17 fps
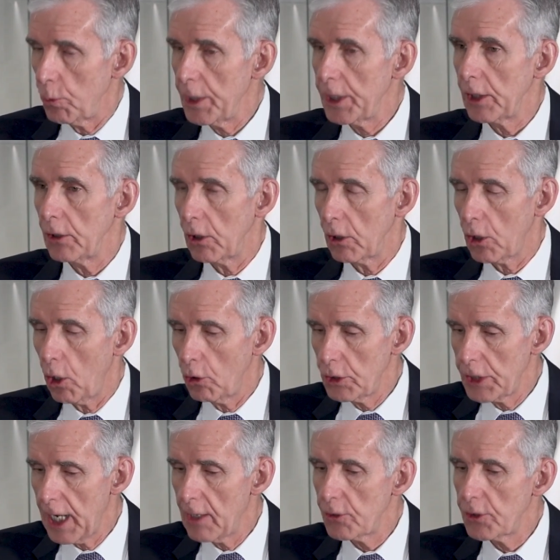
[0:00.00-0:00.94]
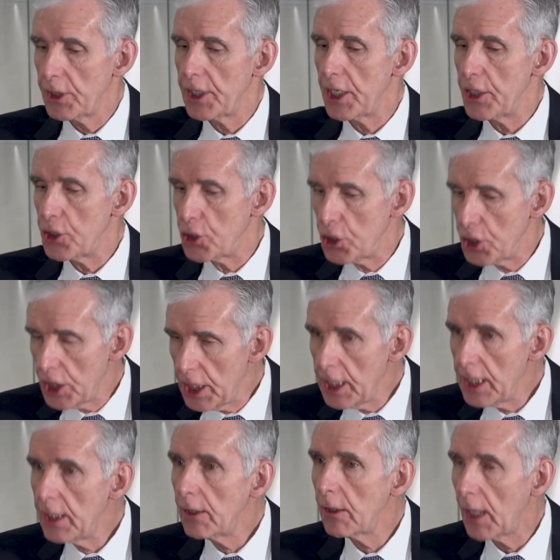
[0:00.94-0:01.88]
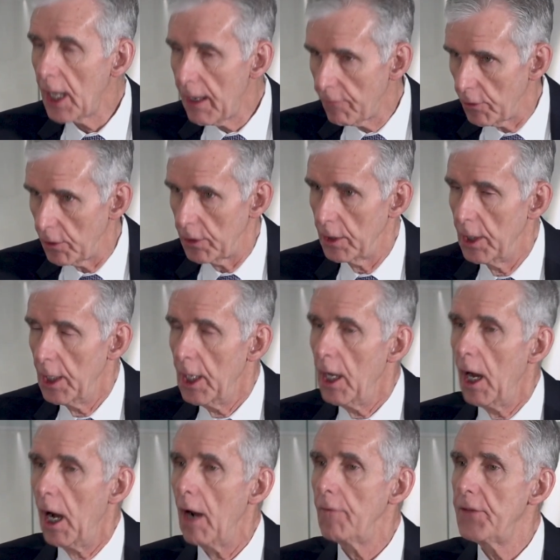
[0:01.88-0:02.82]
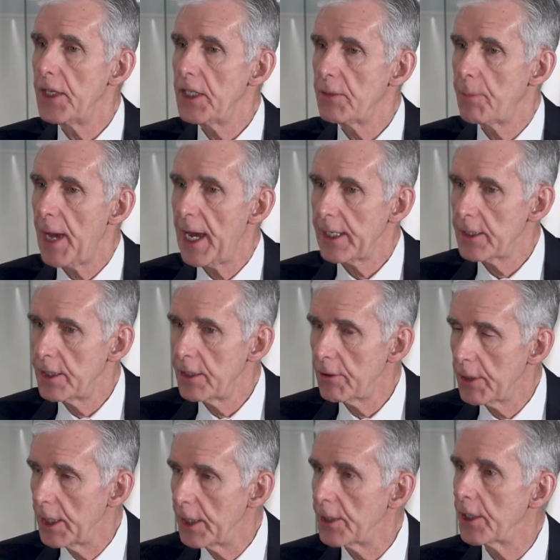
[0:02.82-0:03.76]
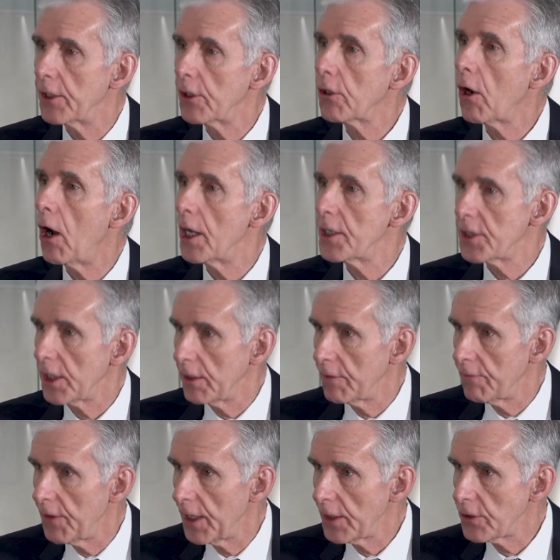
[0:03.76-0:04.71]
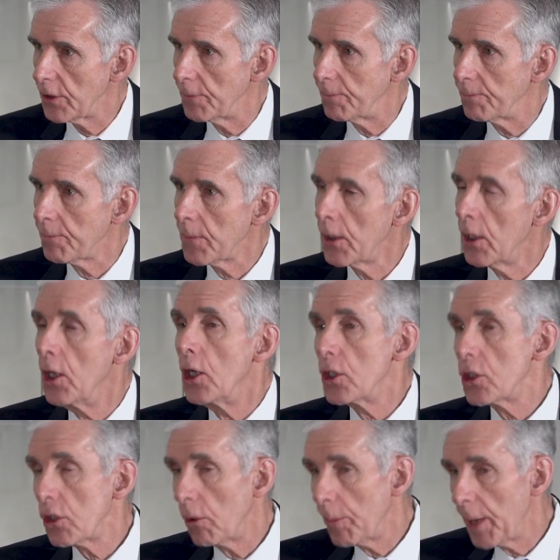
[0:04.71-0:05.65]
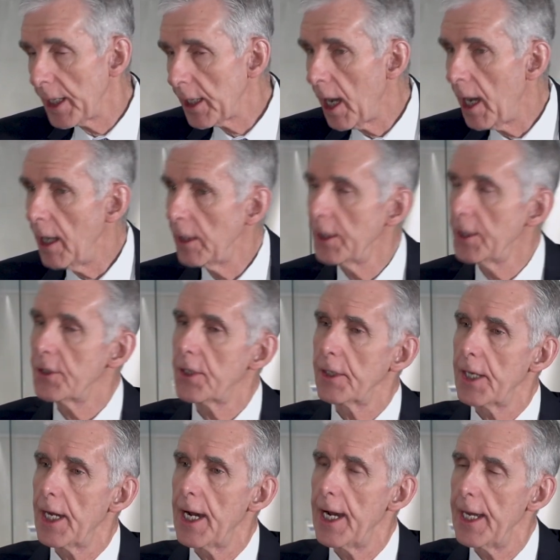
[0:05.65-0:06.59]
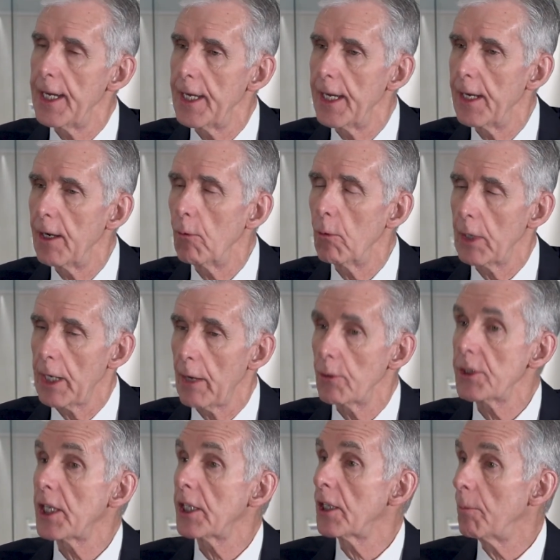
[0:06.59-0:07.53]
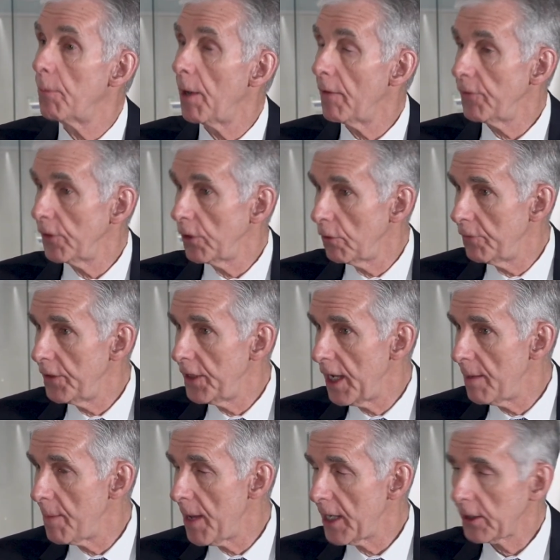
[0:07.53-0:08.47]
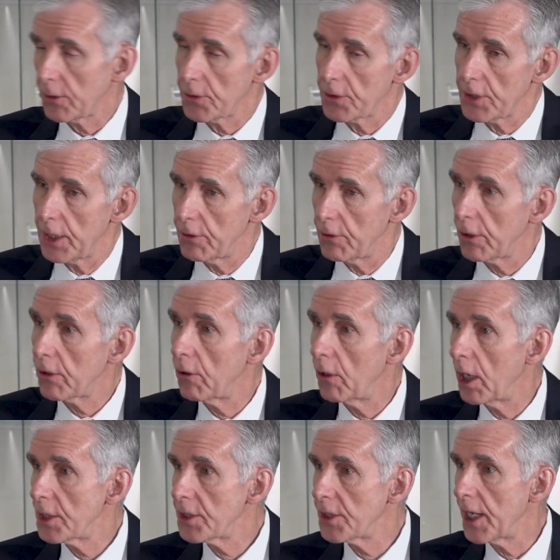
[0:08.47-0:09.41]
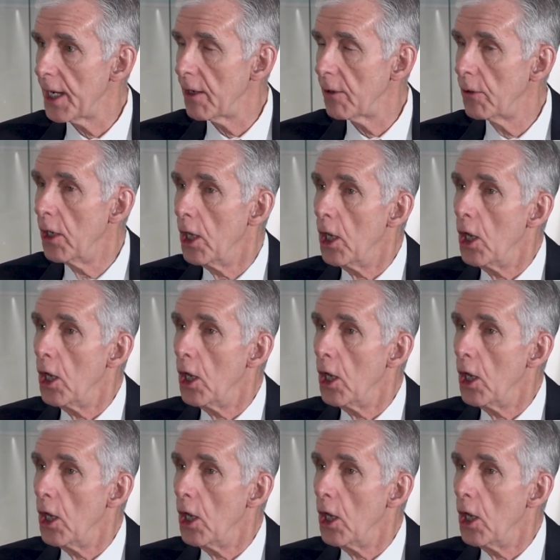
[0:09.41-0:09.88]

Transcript: We can go down to the gene level of these bacteria that are causing infection. So my colleagues and I, when I was at the Buffalo VA Medical Center across town,